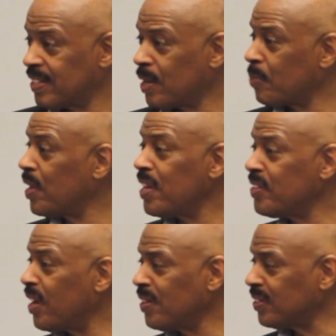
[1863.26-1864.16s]
They were
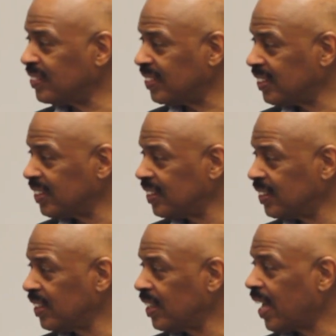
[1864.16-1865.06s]
unknown.
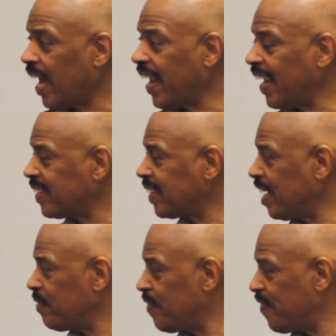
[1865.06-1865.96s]
I had to
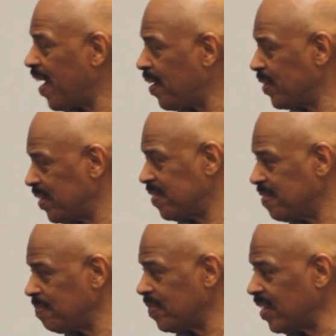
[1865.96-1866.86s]
give it value.
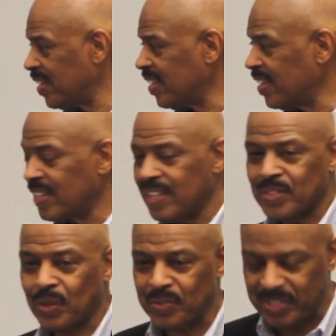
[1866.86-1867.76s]
And
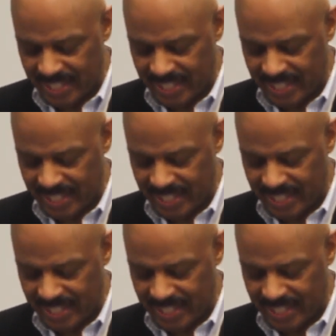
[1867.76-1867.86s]
so